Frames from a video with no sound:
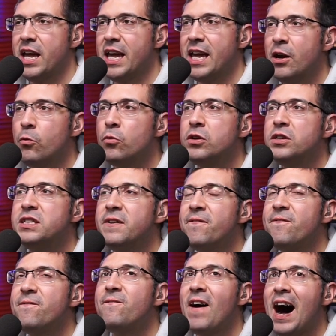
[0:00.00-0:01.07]
It would
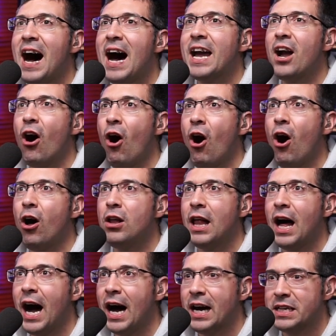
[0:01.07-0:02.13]
defy all
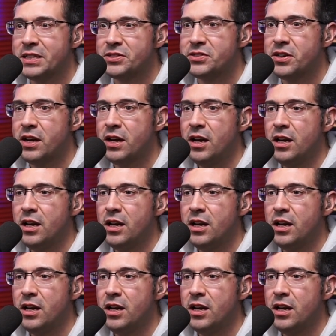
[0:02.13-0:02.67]
odds.